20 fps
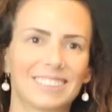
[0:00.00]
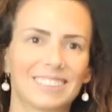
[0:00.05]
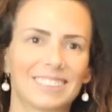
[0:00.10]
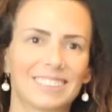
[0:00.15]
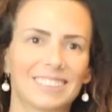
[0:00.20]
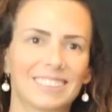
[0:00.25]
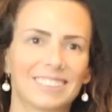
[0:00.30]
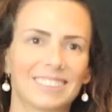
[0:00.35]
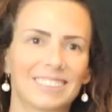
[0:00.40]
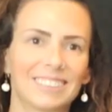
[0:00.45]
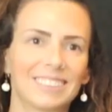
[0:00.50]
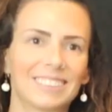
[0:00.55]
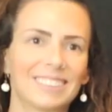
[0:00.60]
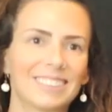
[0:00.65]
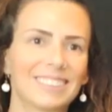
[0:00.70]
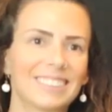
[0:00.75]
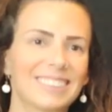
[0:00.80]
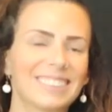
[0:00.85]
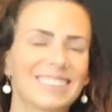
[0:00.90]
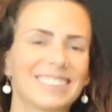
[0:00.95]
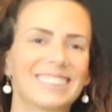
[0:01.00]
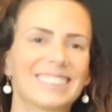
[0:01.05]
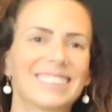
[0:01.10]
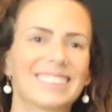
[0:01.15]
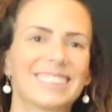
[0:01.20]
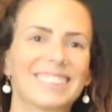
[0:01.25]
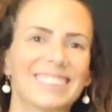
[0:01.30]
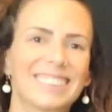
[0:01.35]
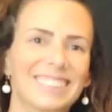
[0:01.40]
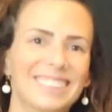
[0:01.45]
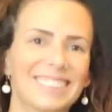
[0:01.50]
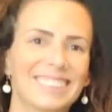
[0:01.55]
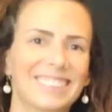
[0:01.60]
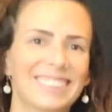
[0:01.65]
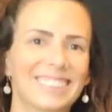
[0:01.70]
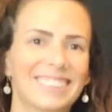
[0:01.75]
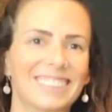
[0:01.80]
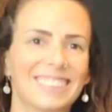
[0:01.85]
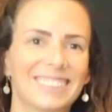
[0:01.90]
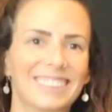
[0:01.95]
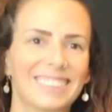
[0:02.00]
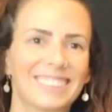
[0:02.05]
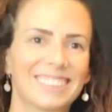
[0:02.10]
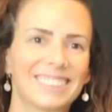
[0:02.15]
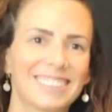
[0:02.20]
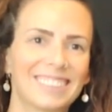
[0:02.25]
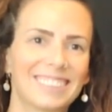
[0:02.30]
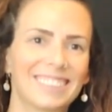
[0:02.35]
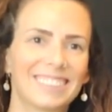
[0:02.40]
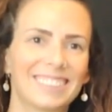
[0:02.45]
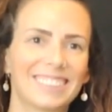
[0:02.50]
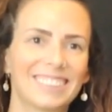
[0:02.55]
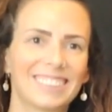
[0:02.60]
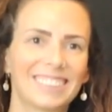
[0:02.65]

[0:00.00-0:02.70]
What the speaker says: [no speech]